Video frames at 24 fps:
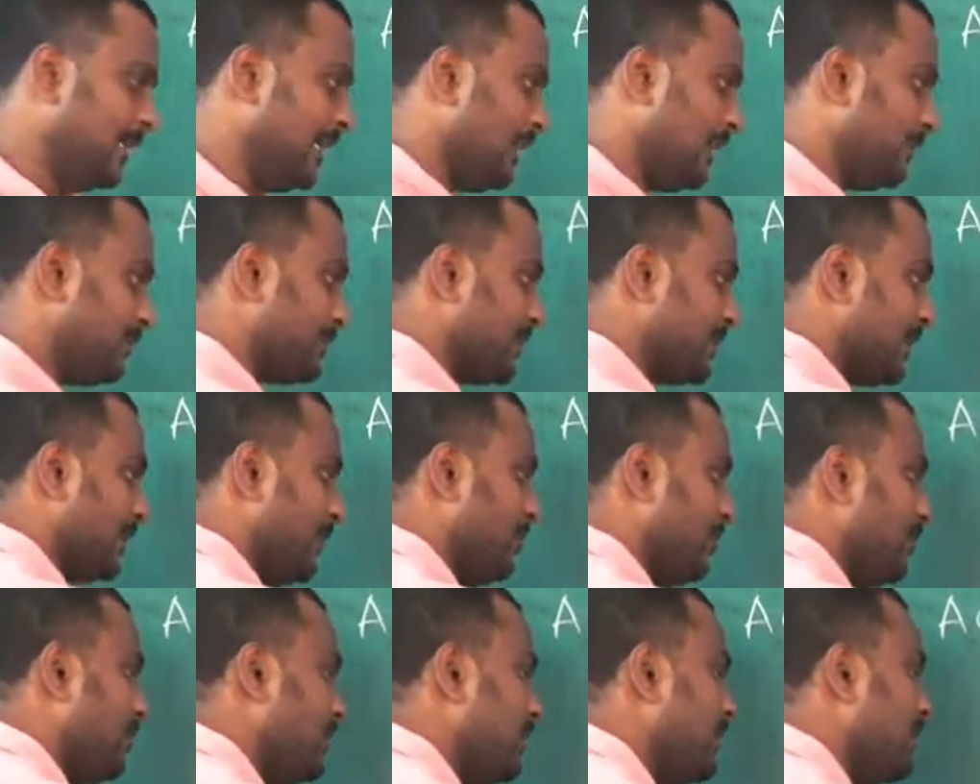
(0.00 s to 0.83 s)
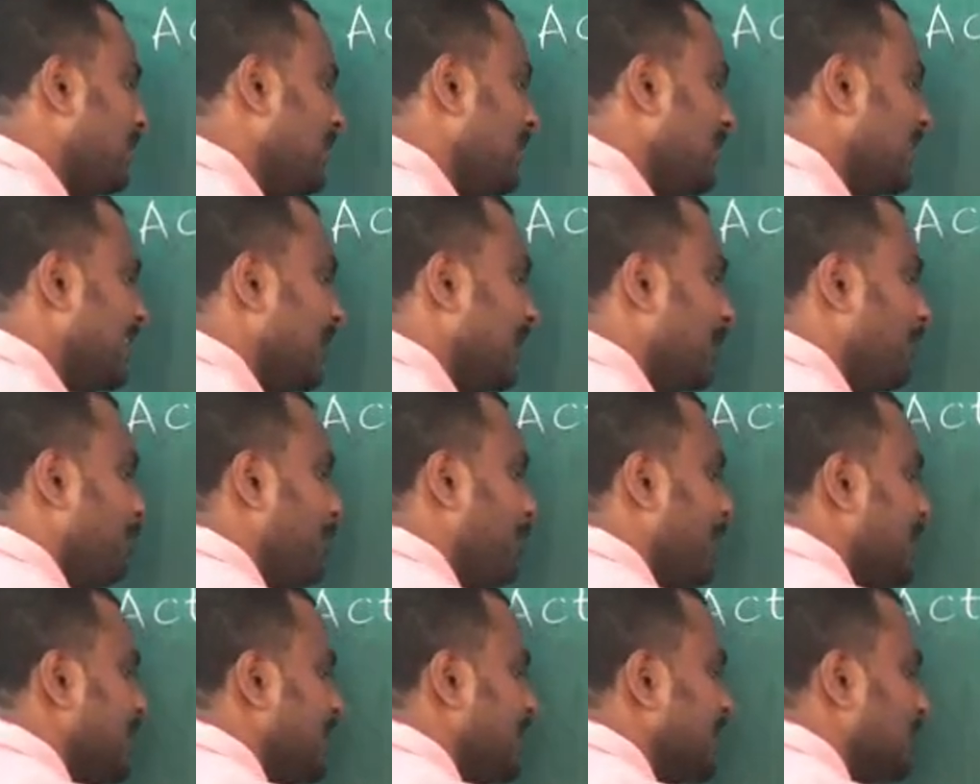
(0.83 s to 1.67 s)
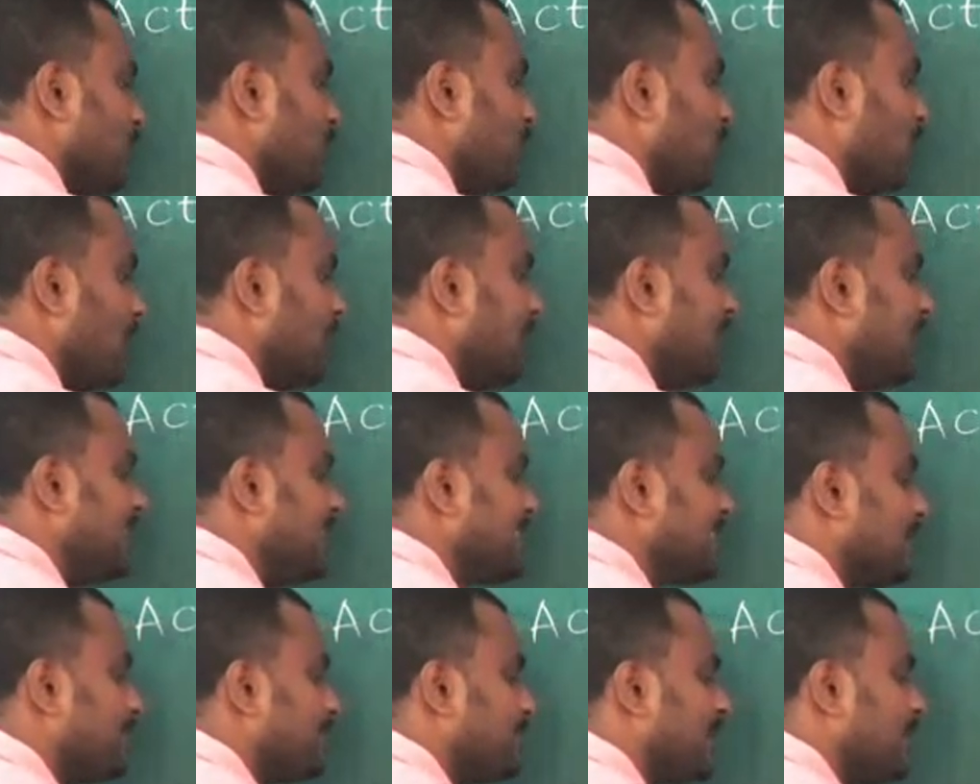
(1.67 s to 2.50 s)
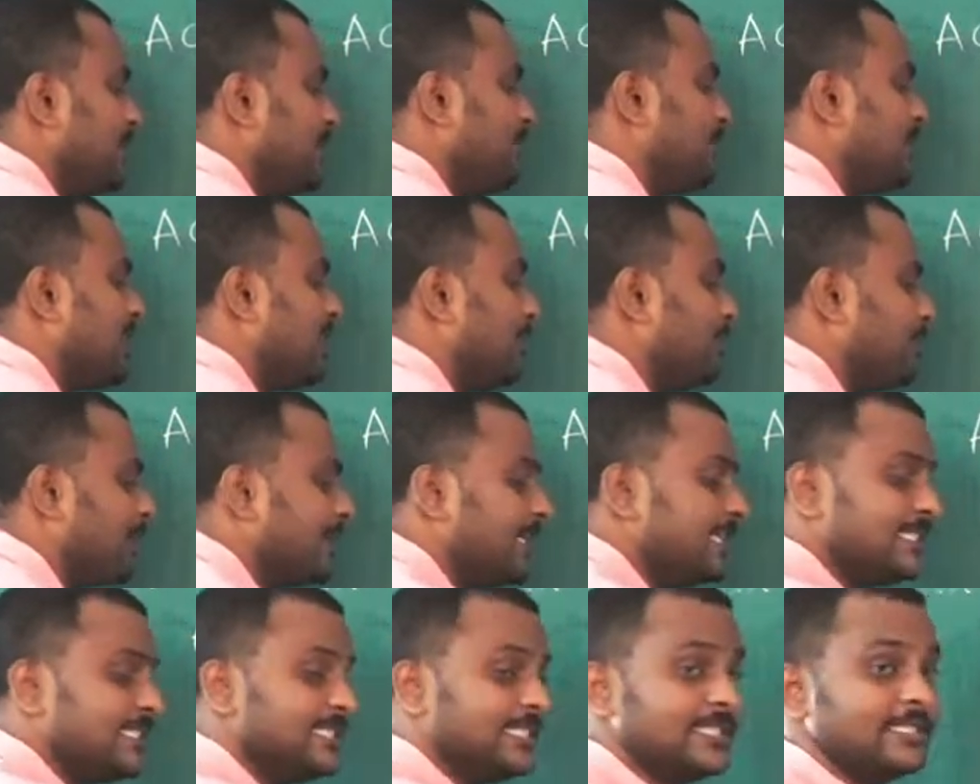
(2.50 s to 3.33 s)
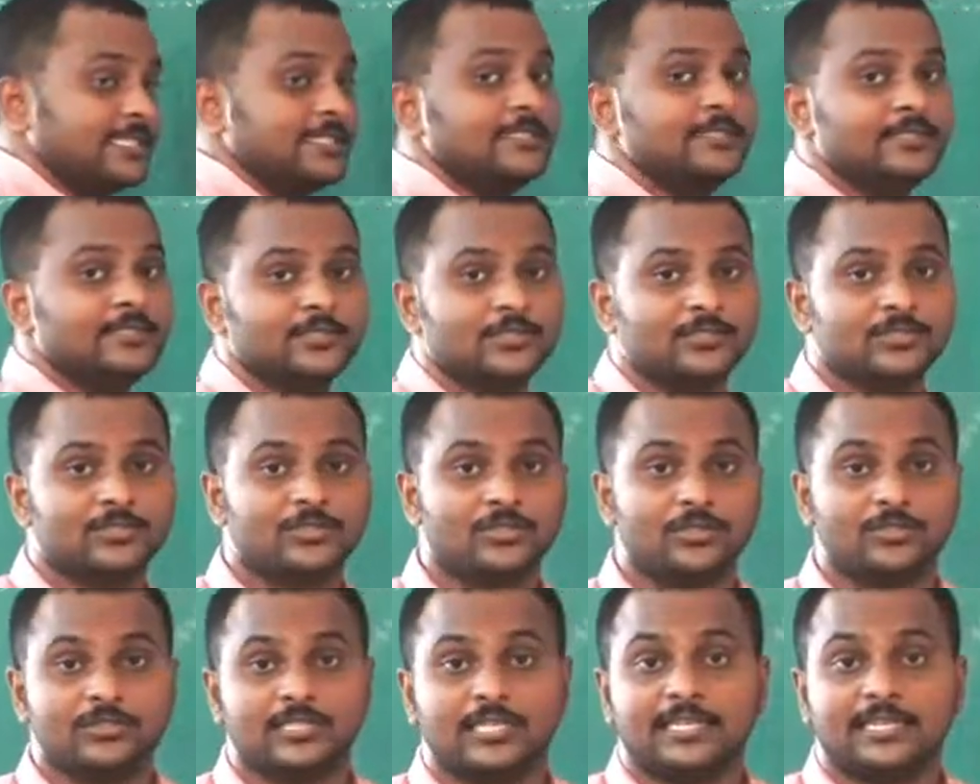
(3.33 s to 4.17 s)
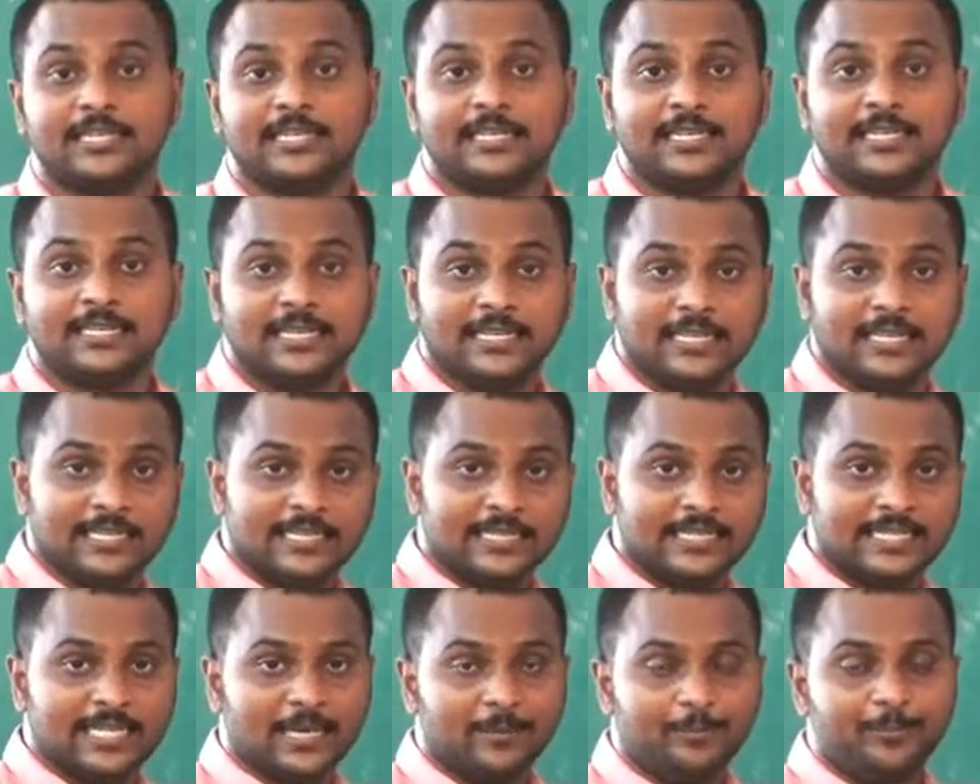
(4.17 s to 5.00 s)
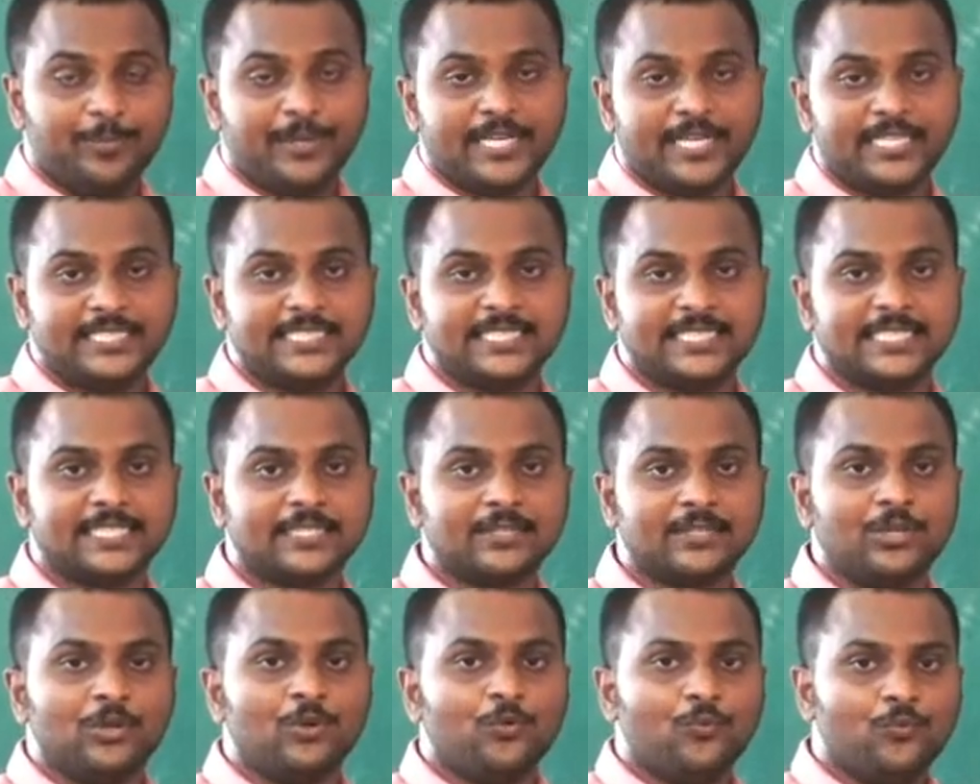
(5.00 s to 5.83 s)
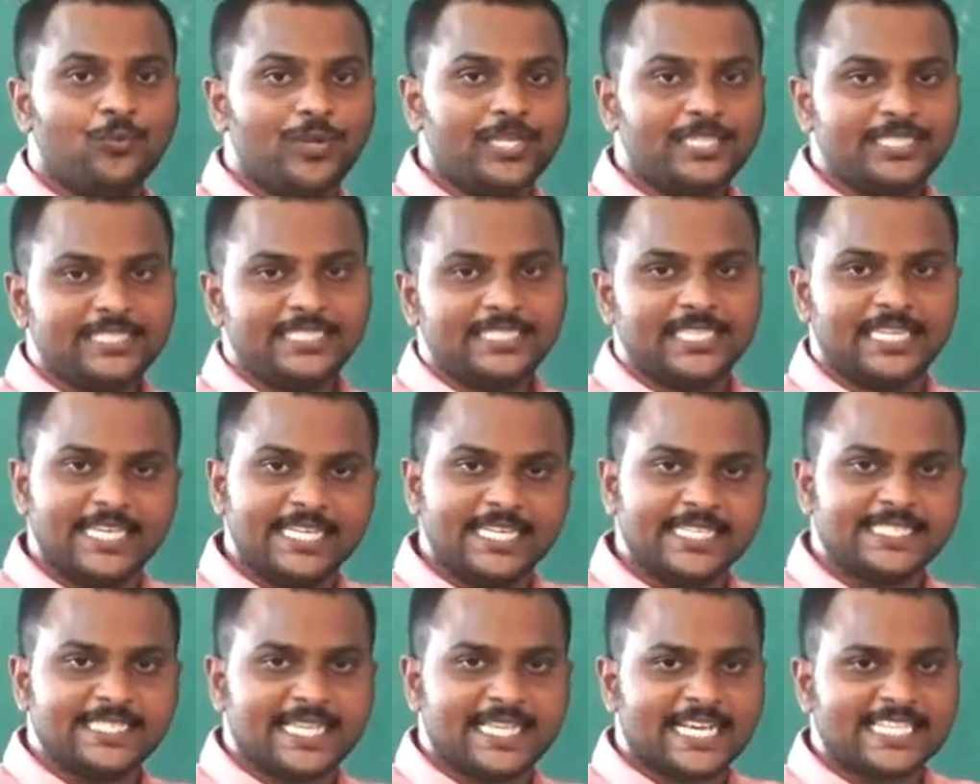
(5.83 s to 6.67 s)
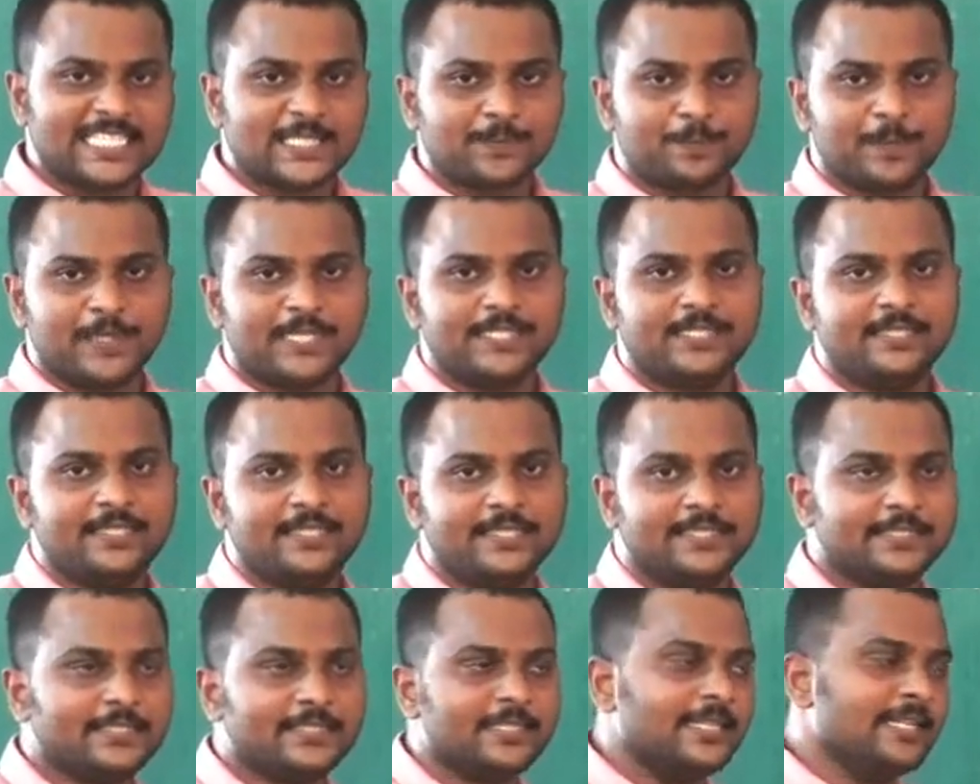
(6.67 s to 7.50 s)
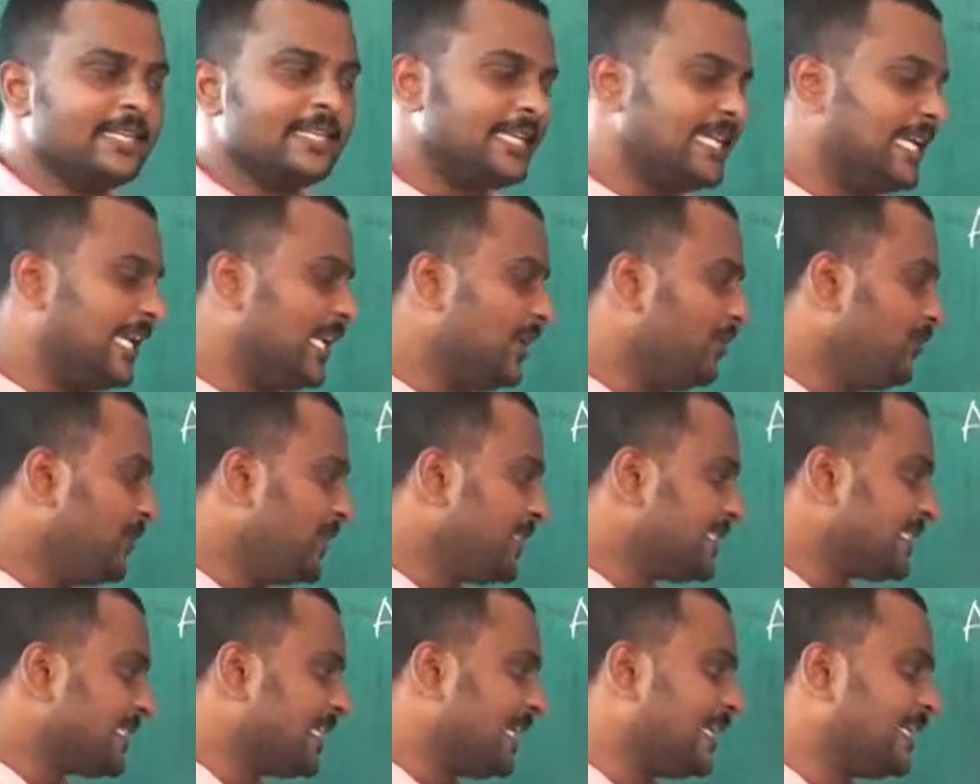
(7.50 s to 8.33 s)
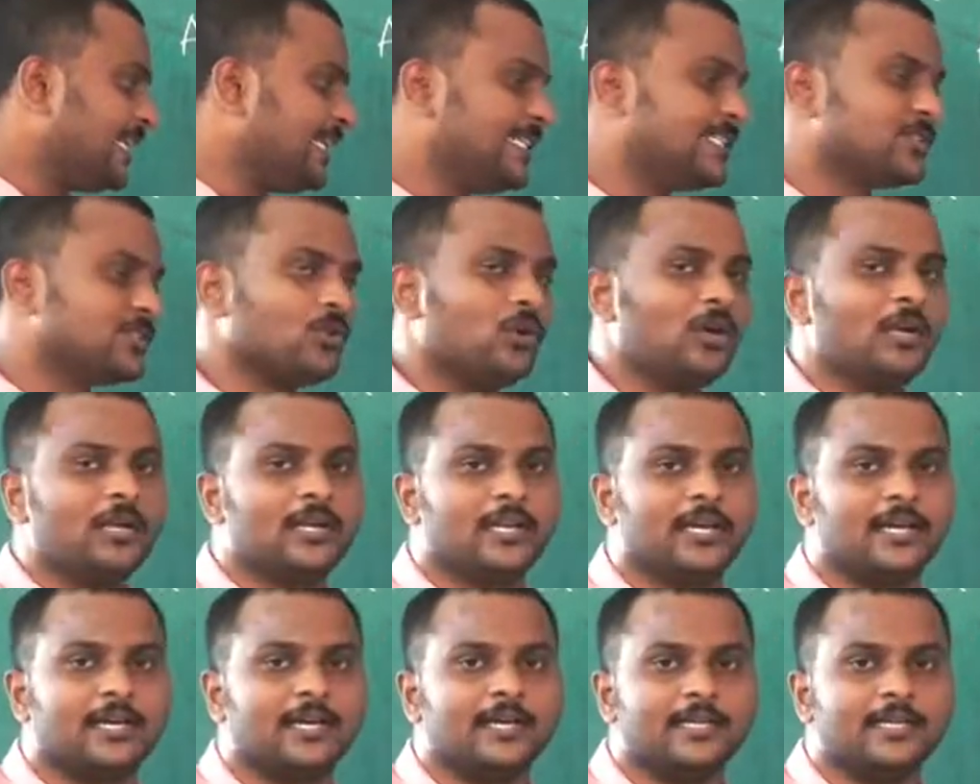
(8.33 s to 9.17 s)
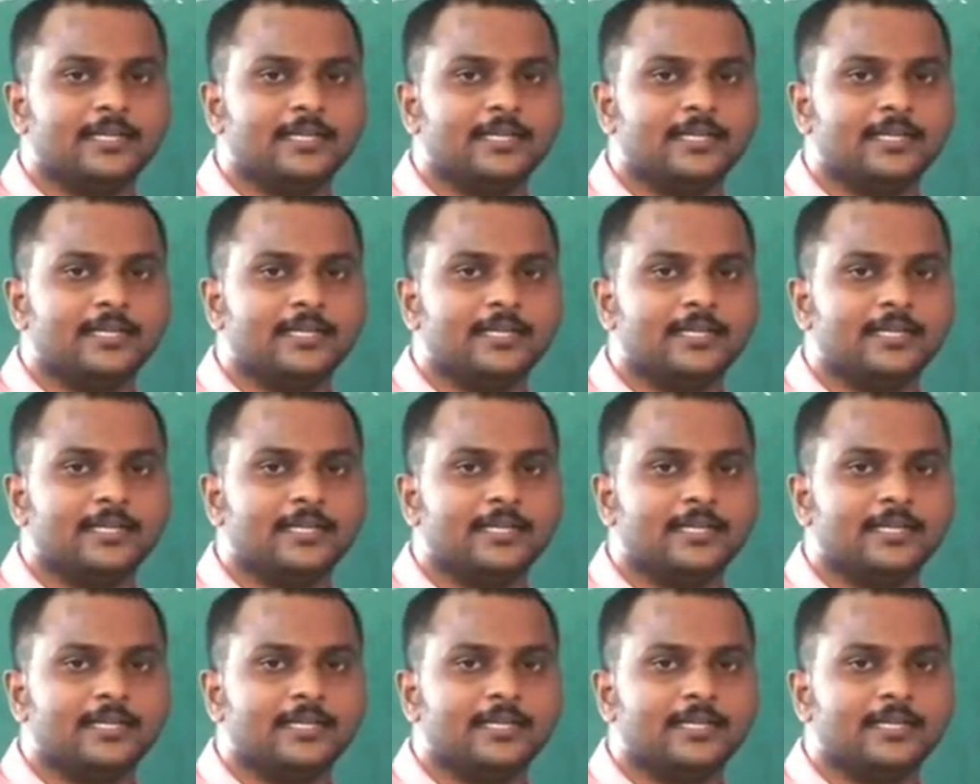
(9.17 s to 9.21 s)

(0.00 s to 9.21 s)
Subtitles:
Absolute temperature. What is absolute temperature? So the temperature which is expressed in Kelvin scale is called